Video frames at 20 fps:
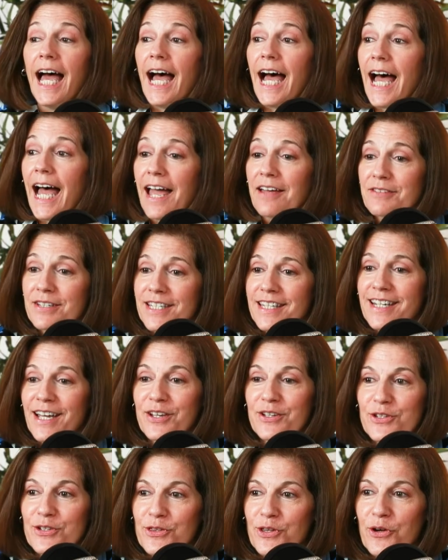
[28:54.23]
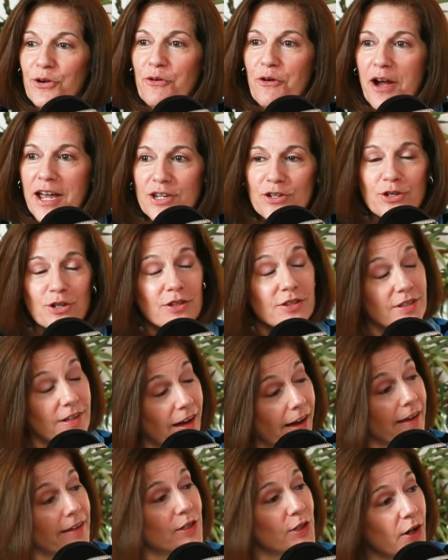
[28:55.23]
I have to tell you, the questions
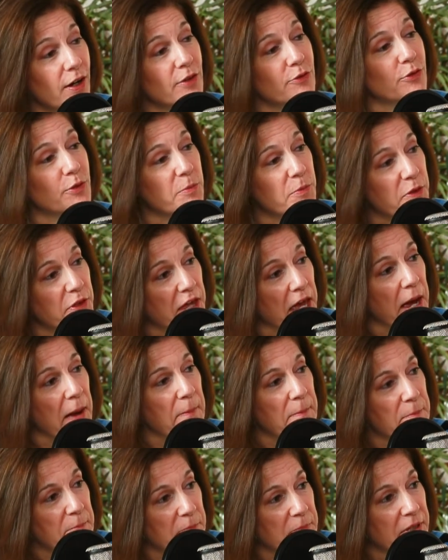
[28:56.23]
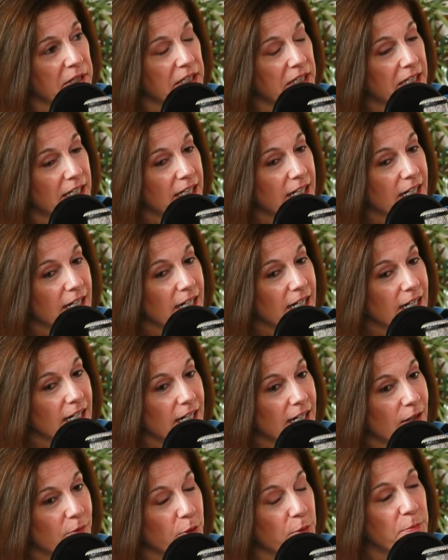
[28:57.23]
I got from them
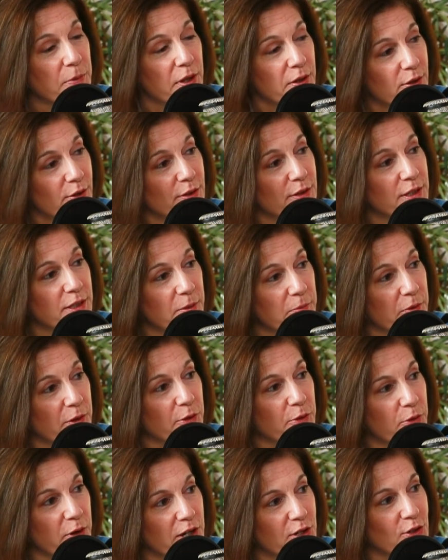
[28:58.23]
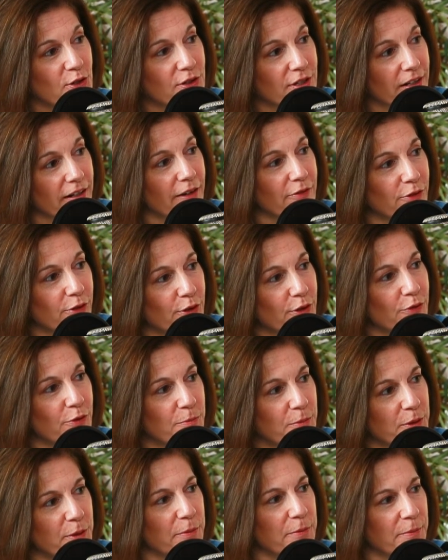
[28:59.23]
were better than some of the questions that I've heard
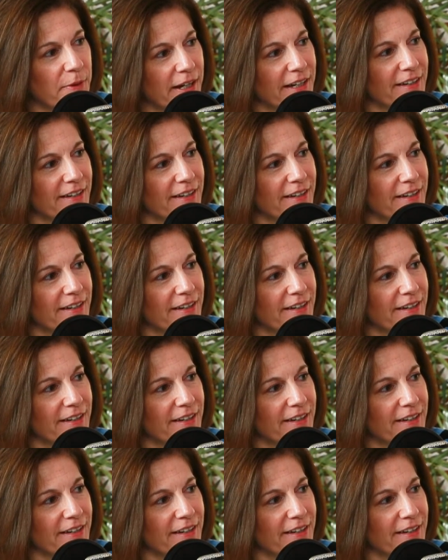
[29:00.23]
from some of my